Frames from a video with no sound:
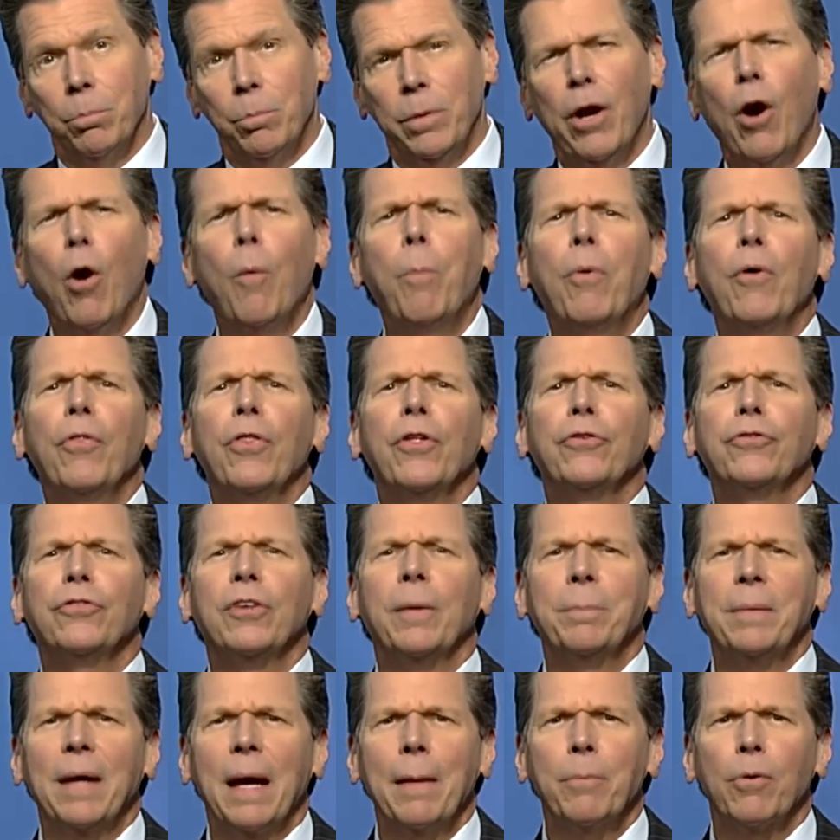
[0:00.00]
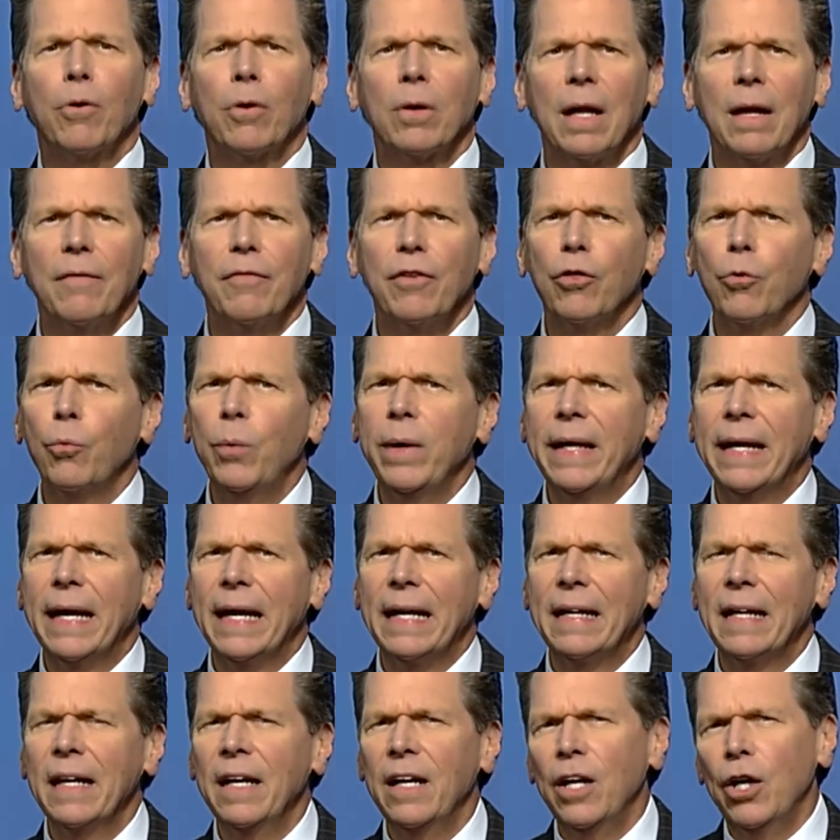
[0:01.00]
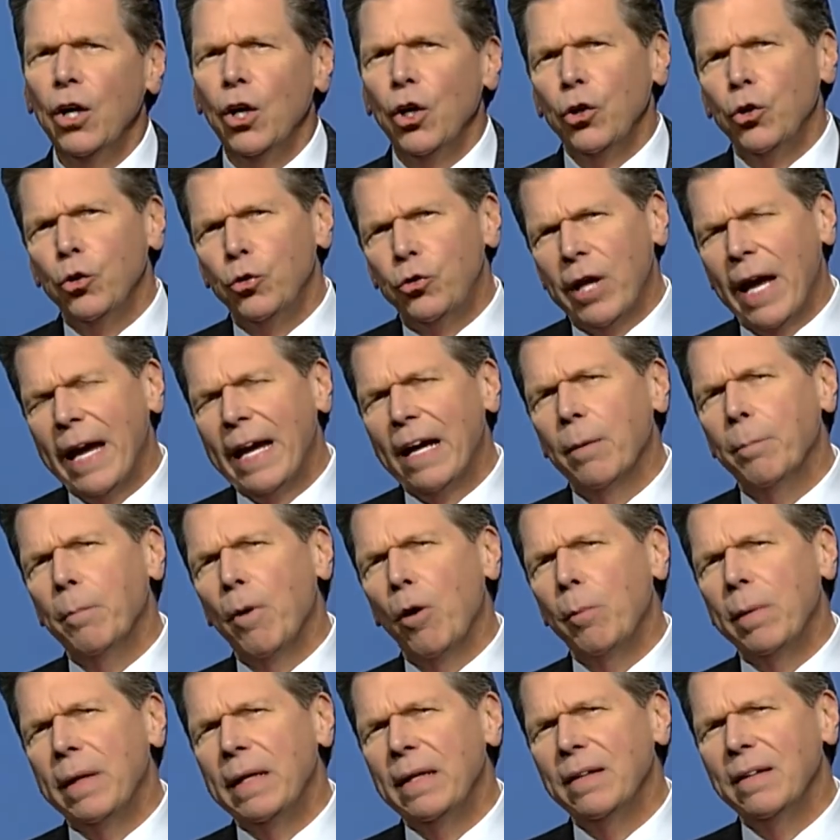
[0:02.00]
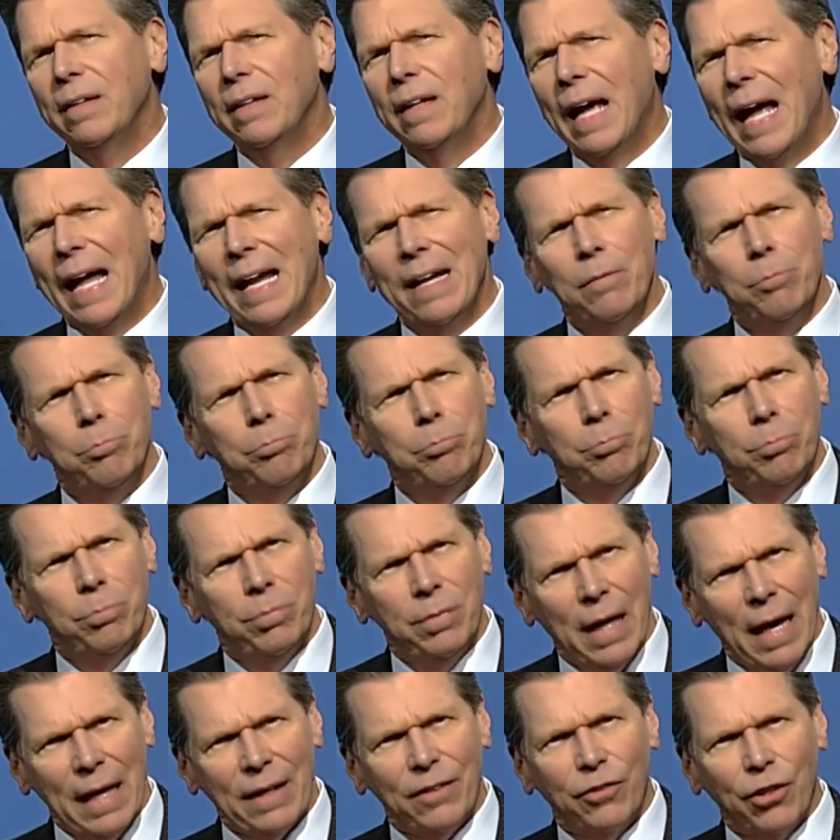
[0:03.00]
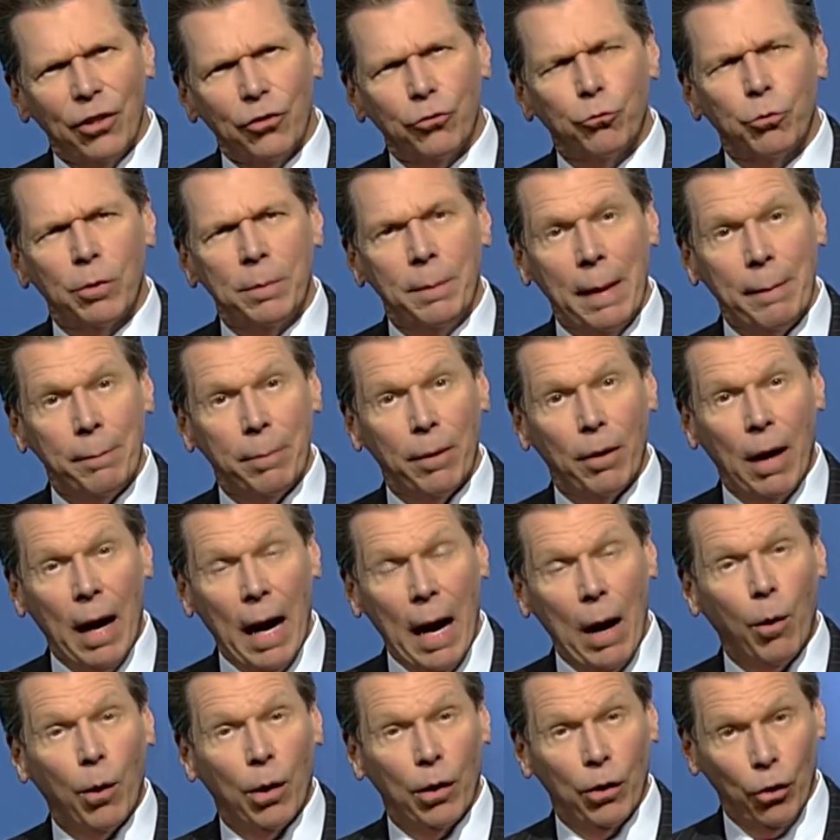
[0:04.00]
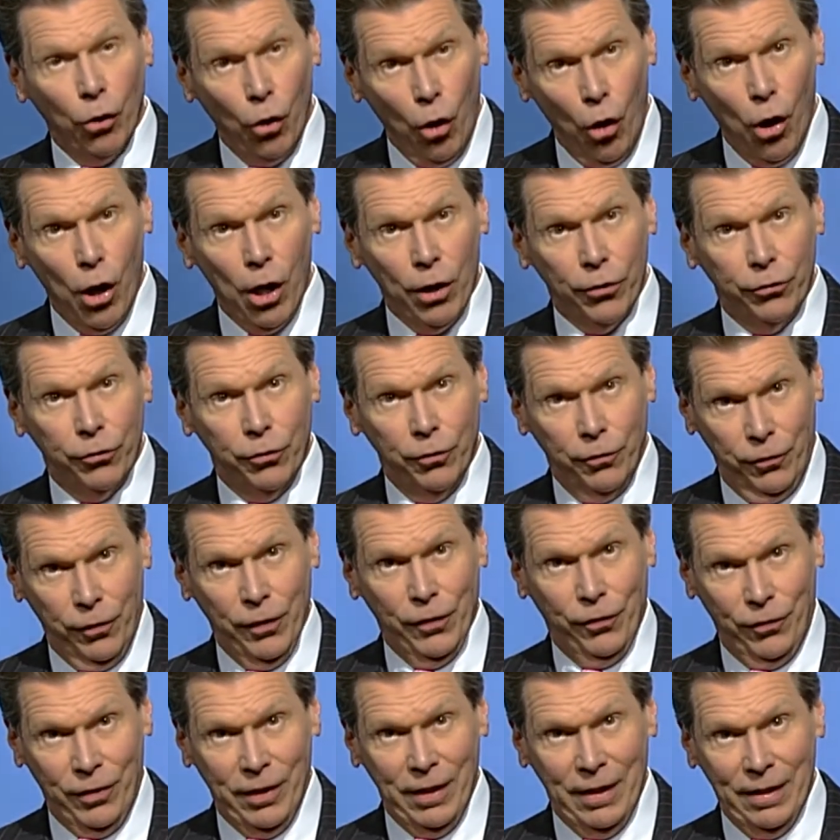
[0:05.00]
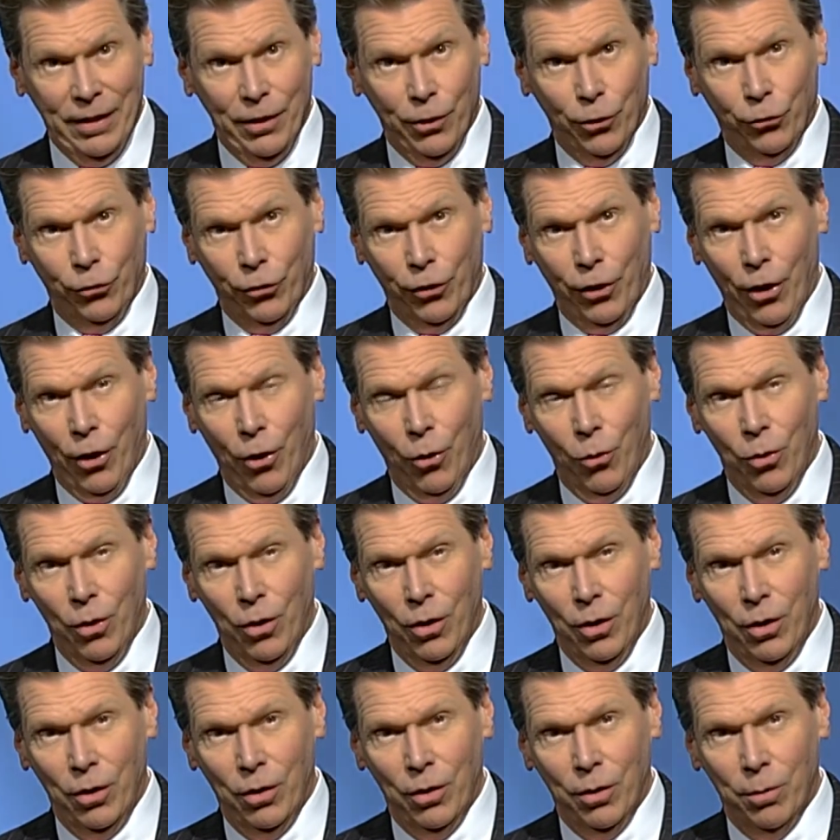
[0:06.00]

We hope on this September 11th weekend you take a moment and not just remember our loss 15 years ago,